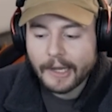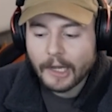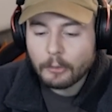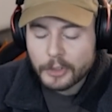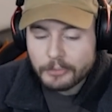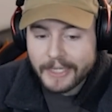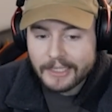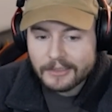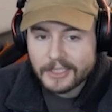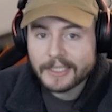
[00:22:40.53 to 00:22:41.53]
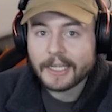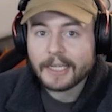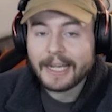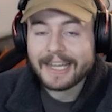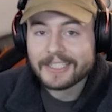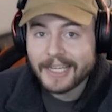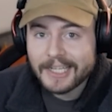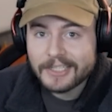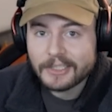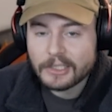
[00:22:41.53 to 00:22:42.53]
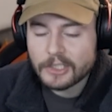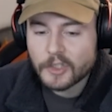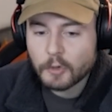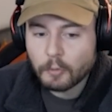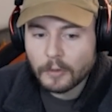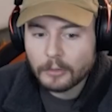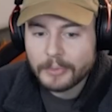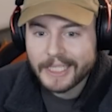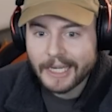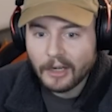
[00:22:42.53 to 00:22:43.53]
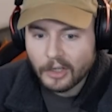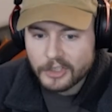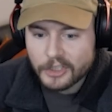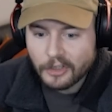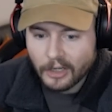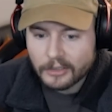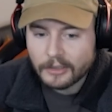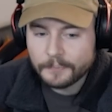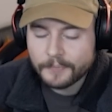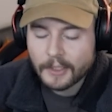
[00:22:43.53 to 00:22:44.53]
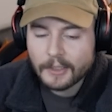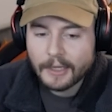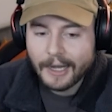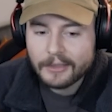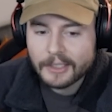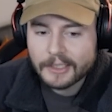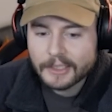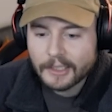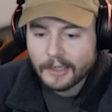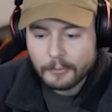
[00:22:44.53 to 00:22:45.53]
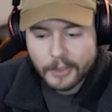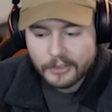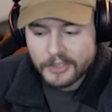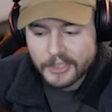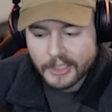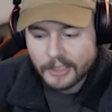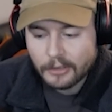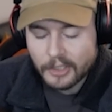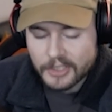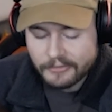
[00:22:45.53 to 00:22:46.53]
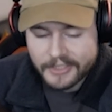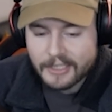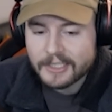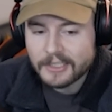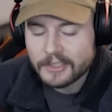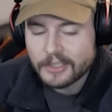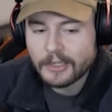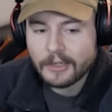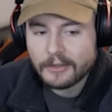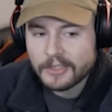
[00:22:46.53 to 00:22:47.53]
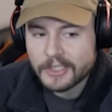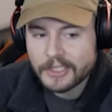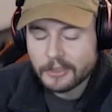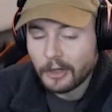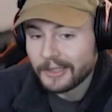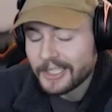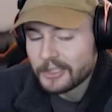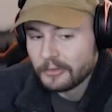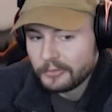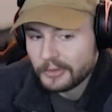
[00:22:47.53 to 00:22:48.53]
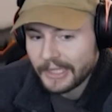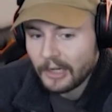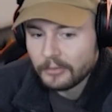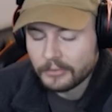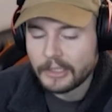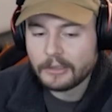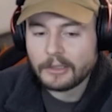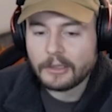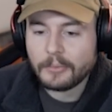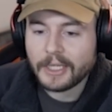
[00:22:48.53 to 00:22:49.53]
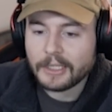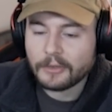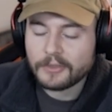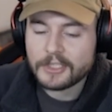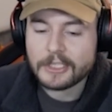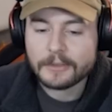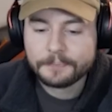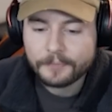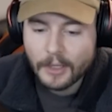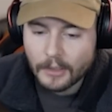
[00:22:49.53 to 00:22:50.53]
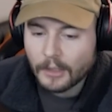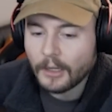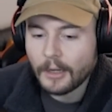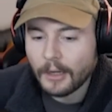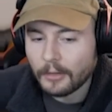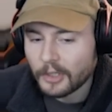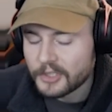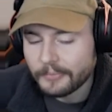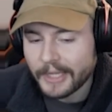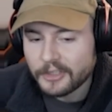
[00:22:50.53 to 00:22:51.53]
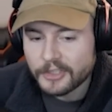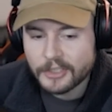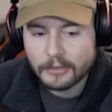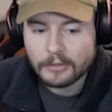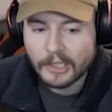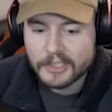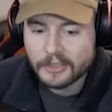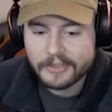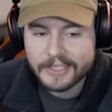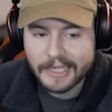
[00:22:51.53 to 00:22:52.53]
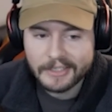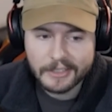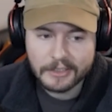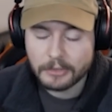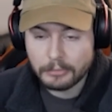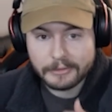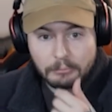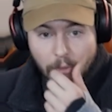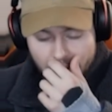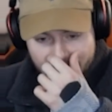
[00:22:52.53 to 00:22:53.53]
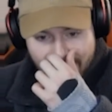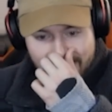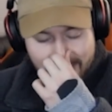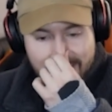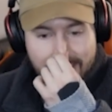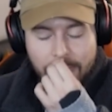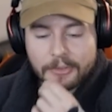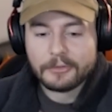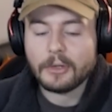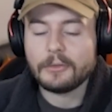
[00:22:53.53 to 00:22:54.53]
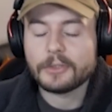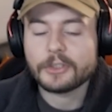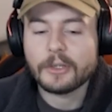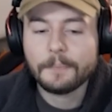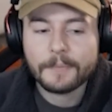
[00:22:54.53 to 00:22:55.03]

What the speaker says: Which means that assassins will be a lot stronger. I think we're going to see lots of assassins this season, or at least for now, in the beginning of the season. Lots of mages, lots of assassins. More assassins than before, for sure.